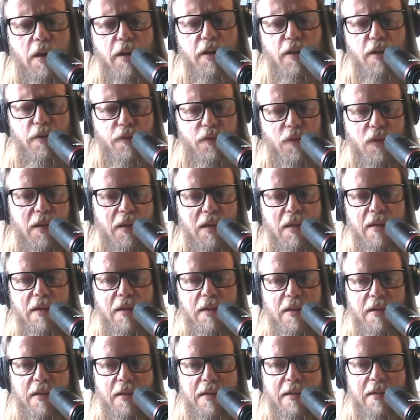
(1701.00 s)
kind of
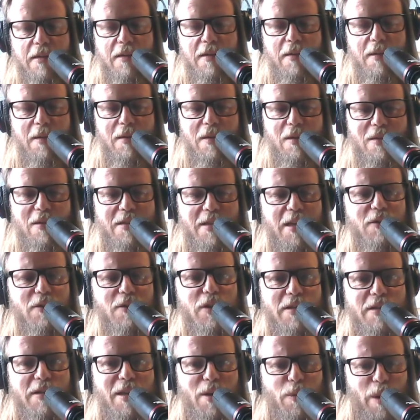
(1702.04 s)

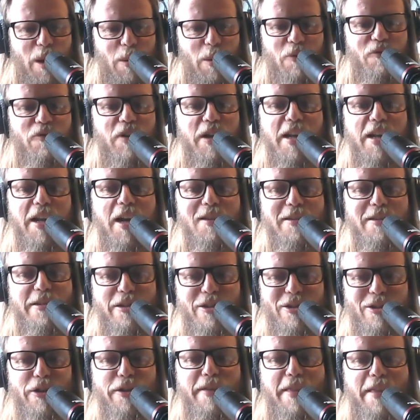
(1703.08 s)
serious in a way. We really
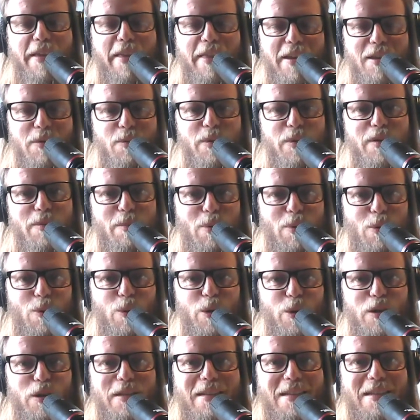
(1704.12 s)
understood that this was
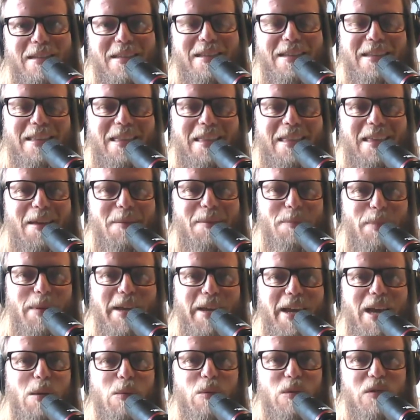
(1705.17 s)
important, that
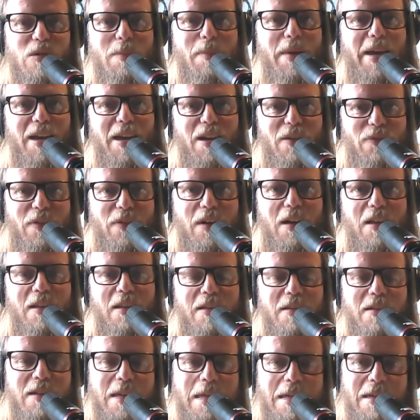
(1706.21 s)
being able to make
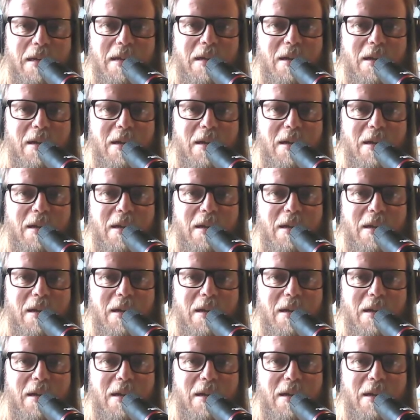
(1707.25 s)
fun